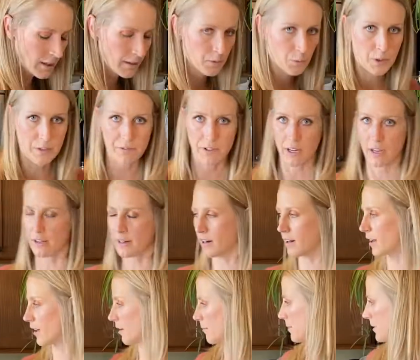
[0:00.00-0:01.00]
We've got
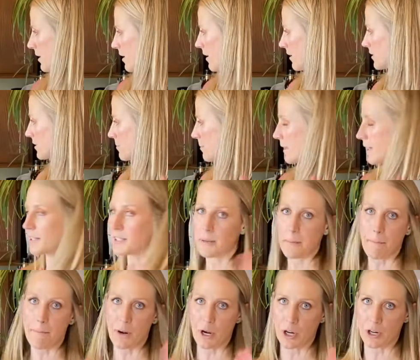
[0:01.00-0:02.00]
our Beyond
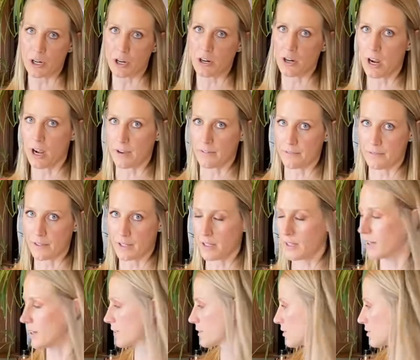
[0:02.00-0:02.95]
Meat burger off the